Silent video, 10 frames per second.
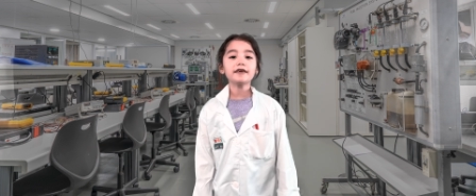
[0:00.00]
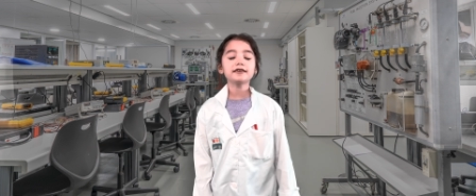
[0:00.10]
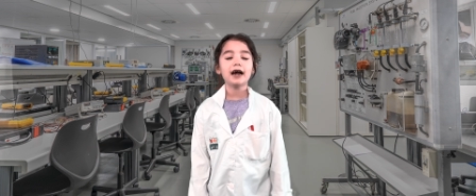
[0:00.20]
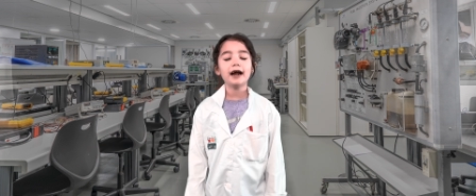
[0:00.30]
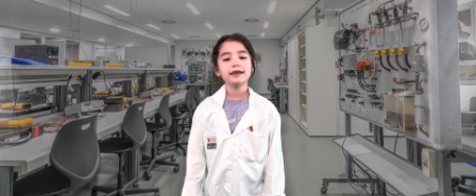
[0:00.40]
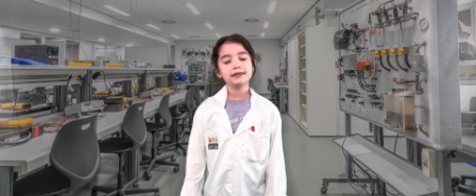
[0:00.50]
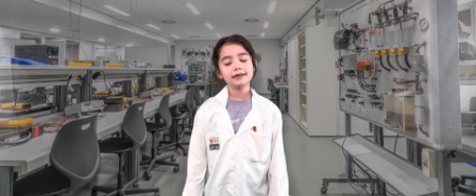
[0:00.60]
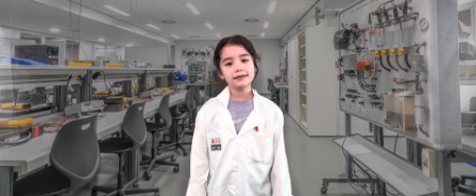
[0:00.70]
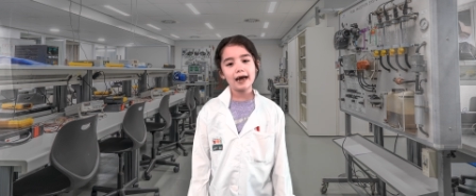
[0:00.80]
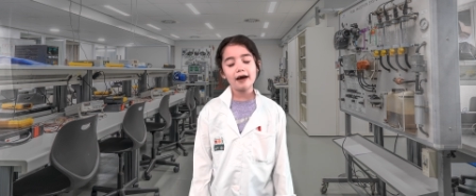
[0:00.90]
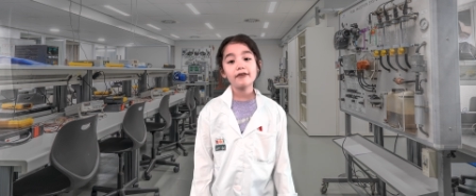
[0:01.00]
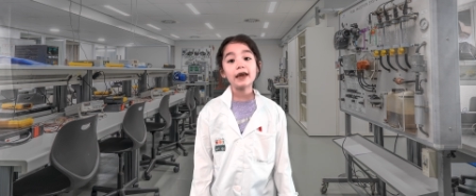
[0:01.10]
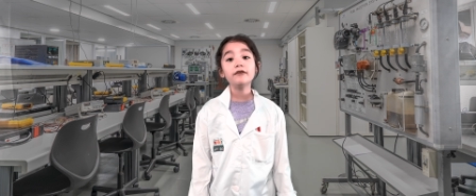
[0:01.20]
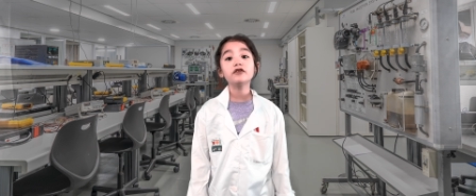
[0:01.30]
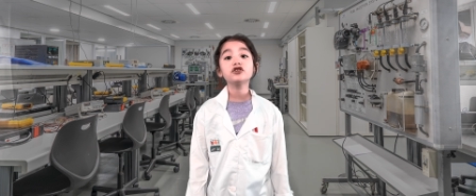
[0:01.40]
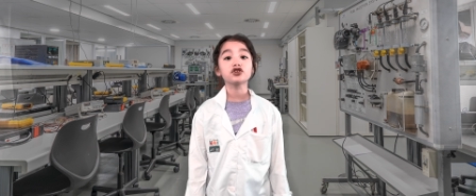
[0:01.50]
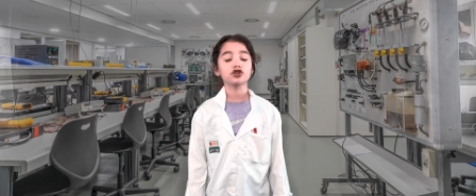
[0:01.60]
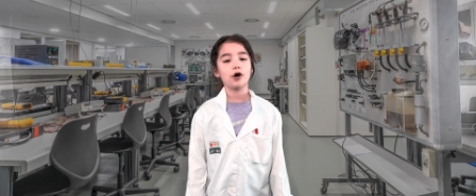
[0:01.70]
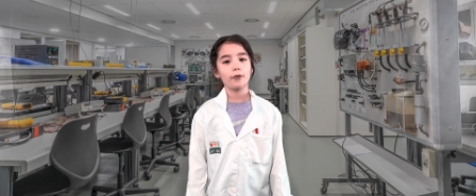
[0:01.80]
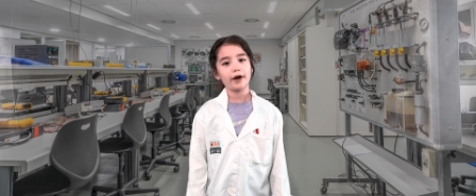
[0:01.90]
scientists have even
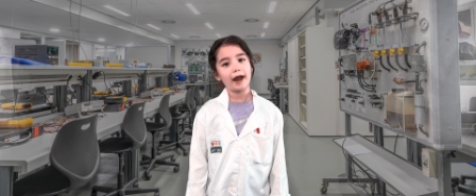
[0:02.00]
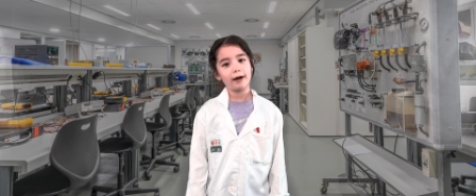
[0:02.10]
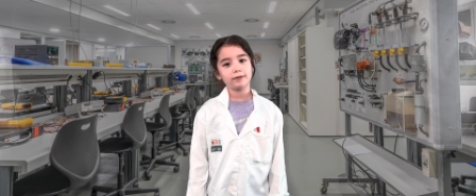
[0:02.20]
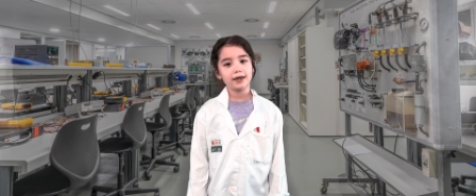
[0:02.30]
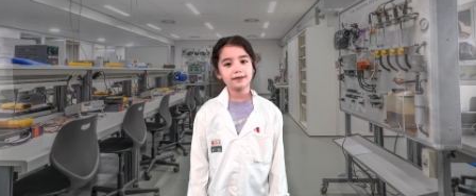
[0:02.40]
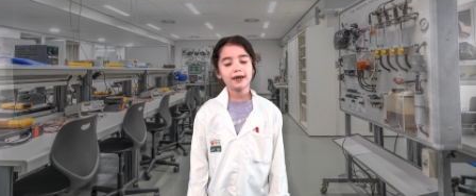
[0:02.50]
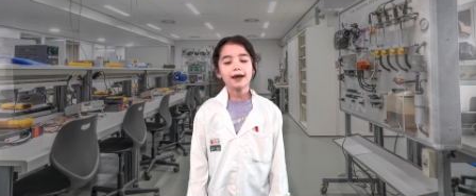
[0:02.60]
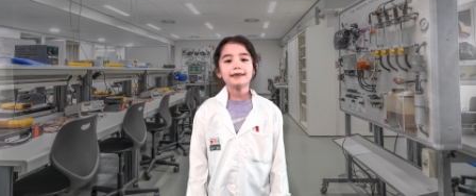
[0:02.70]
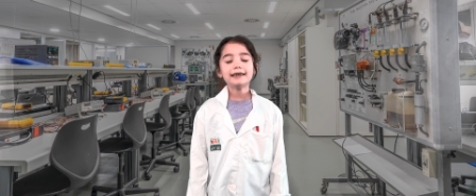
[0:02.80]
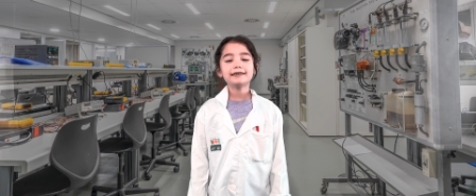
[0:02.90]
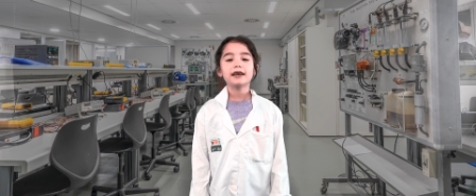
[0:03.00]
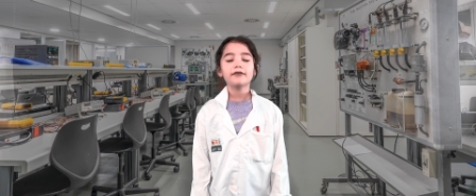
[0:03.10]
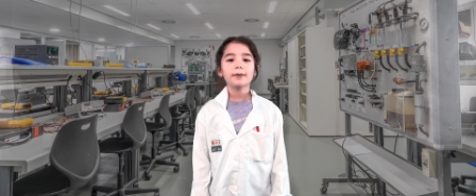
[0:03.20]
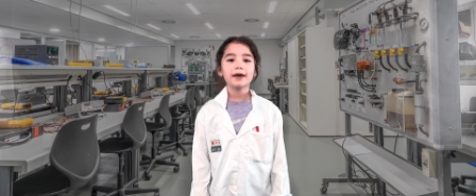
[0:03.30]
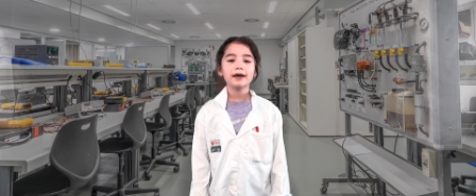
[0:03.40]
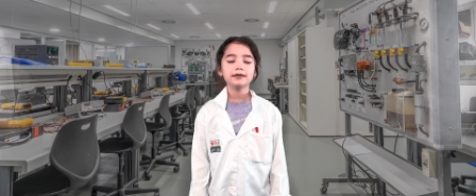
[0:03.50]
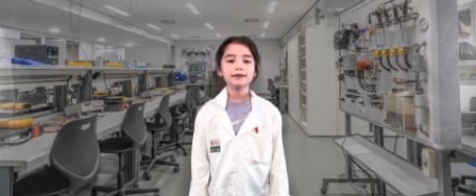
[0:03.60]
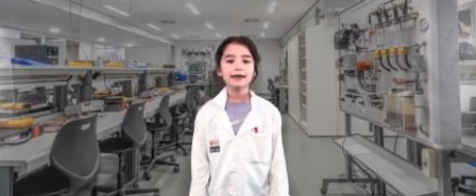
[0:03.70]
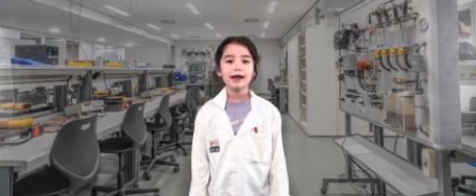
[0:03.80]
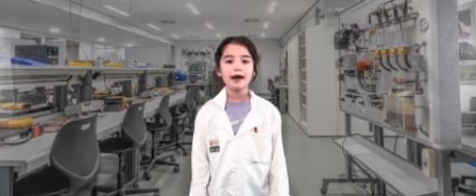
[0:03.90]
slower cameras. Let's see if we can
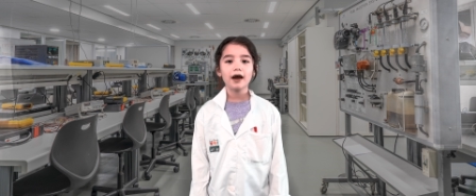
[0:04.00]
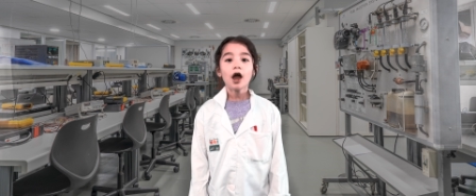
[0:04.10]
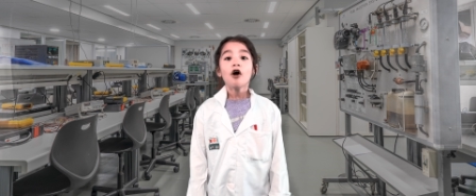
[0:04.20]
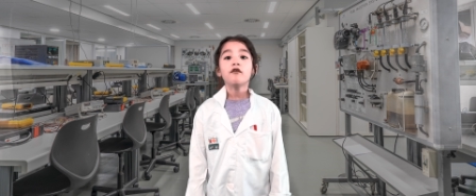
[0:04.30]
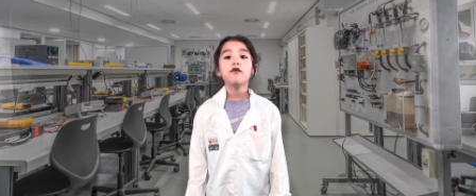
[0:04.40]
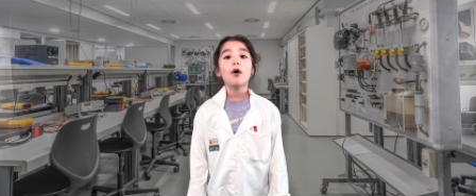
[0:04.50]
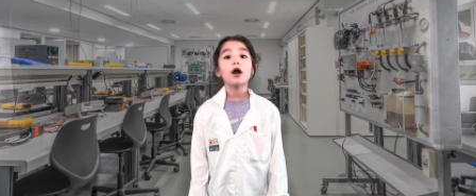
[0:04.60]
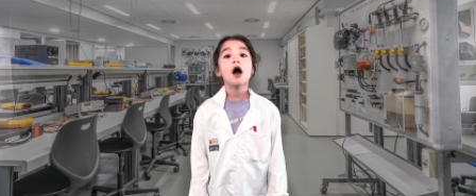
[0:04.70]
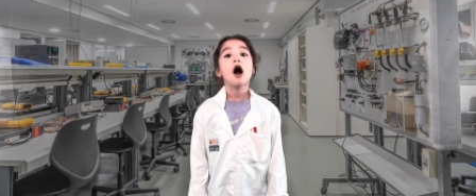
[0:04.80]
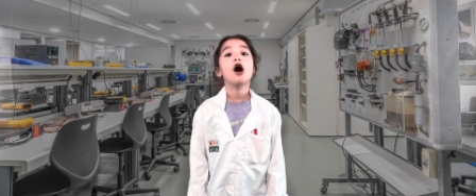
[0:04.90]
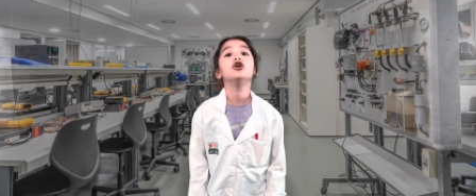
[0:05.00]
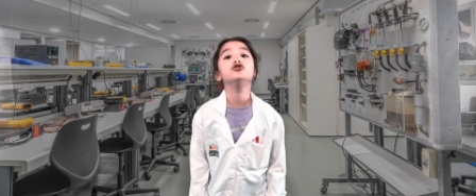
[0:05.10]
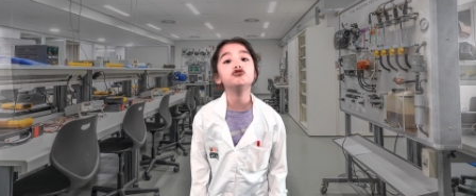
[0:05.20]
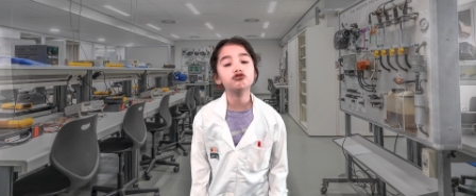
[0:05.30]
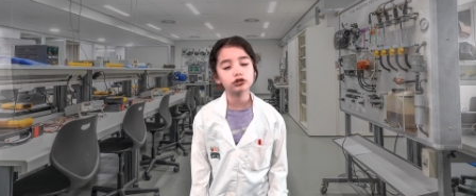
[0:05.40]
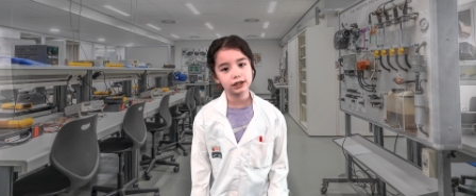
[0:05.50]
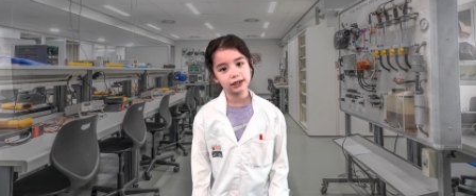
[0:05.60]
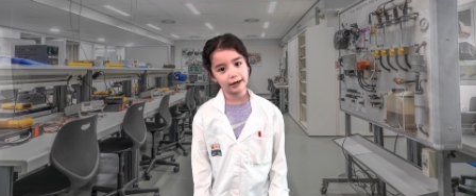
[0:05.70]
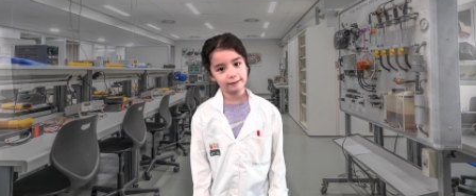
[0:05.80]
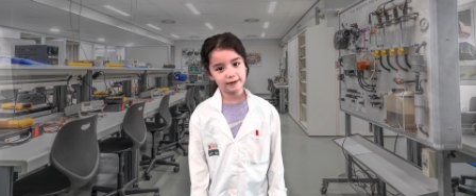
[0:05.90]
see it 400
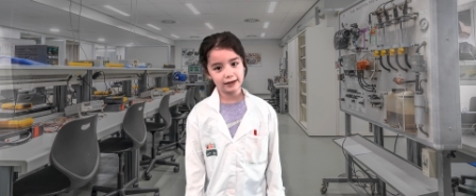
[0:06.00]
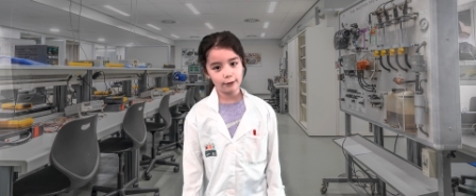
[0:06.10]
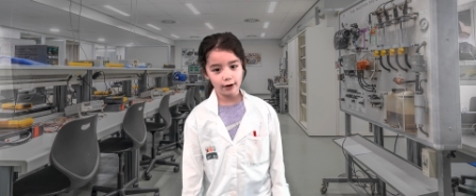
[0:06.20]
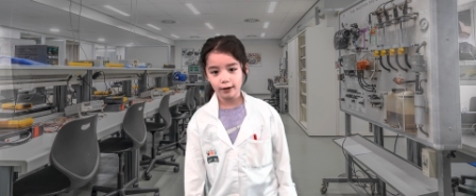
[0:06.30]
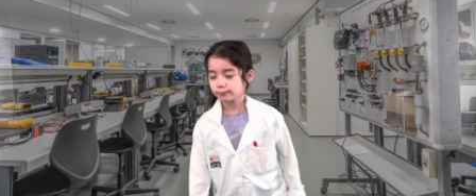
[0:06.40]
times slower.